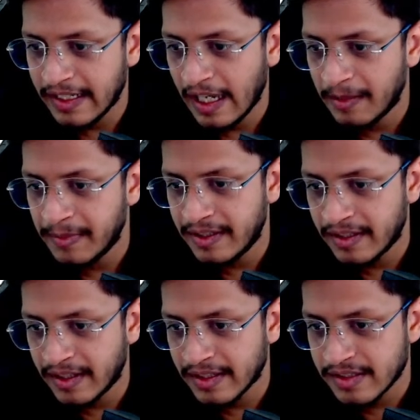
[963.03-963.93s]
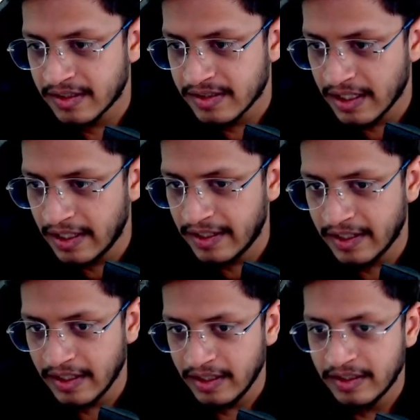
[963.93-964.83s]
can be treated as a single
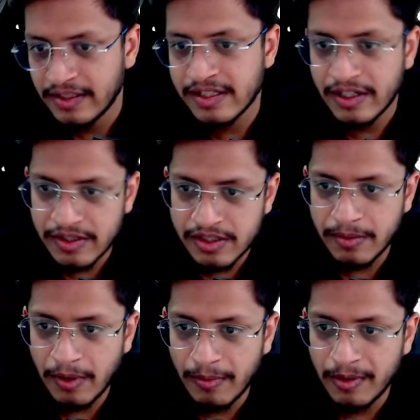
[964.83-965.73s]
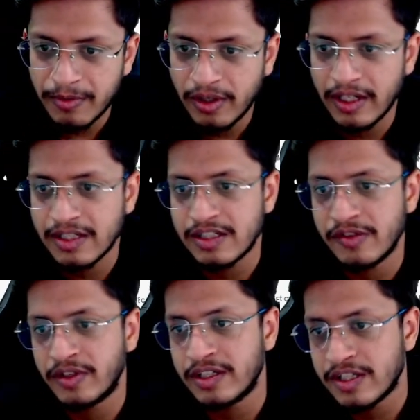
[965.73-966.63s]
entity. This reduces the problem to arrange the
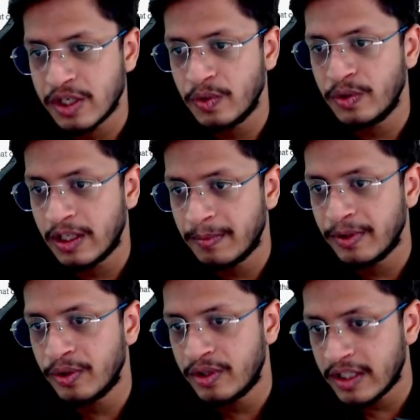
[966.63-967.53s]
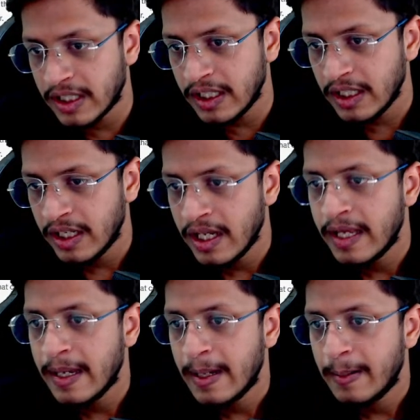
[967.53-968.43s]
words Q W T
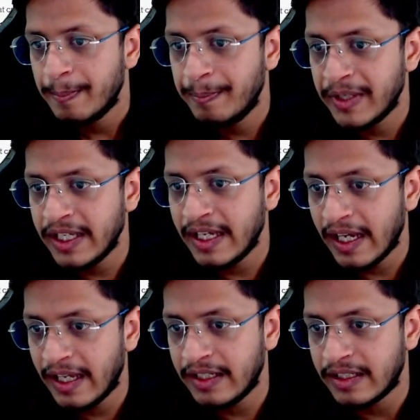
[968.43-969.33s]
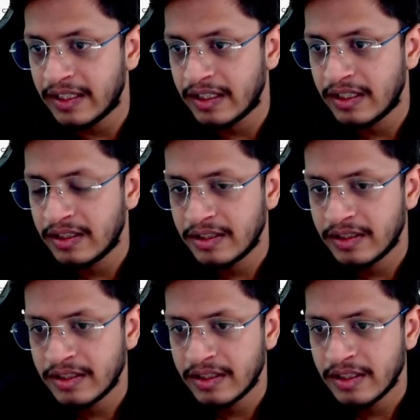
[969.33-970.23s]
B N
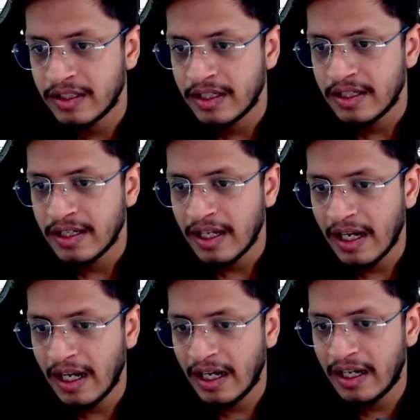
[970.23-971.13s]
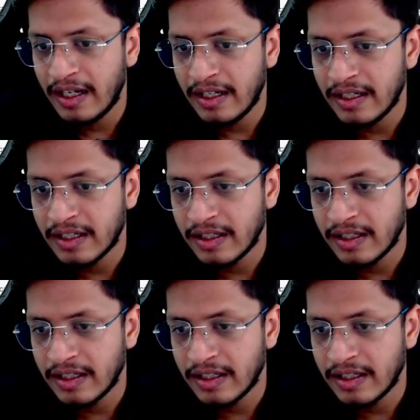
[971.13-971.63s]
and